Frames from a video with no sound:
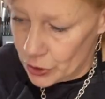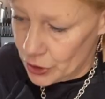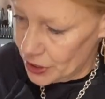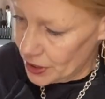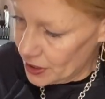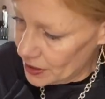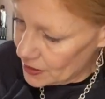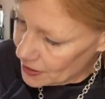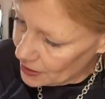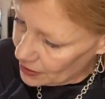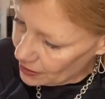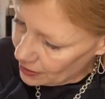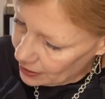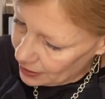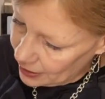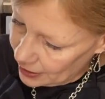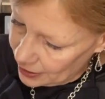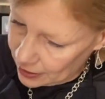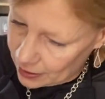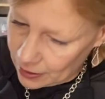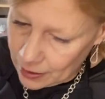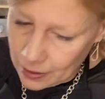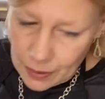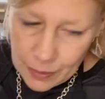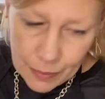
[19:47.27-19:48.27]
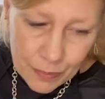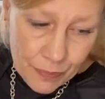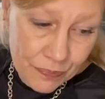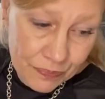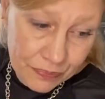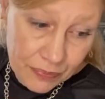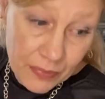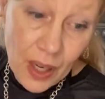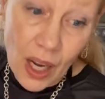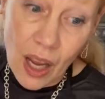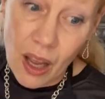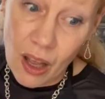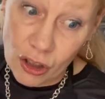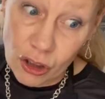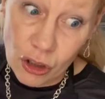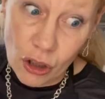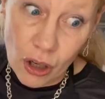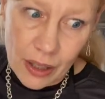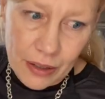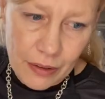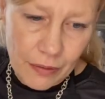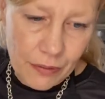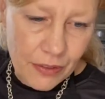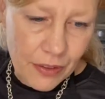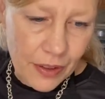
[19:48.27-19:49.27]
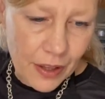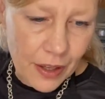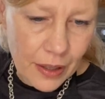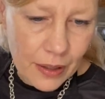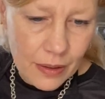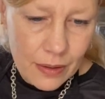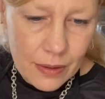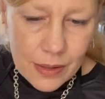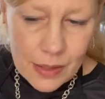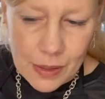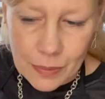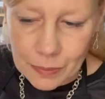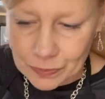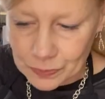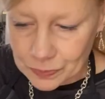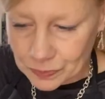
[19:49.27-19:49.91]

She doesn't like a lot of things.